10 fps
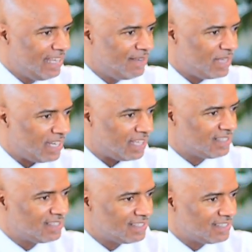In many
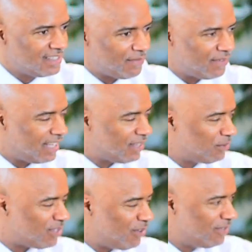instances, I feel like it
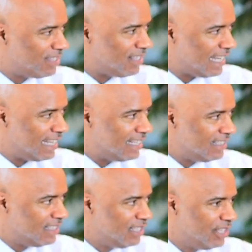was over the
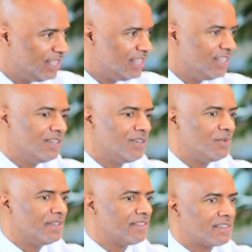line, you know,
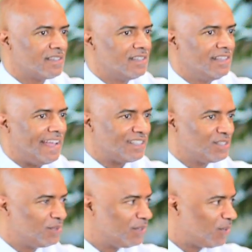with
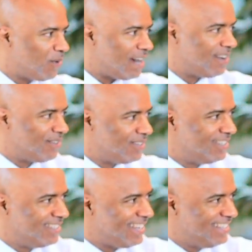National
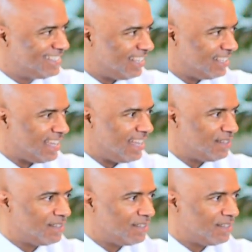Enquirer and things like that.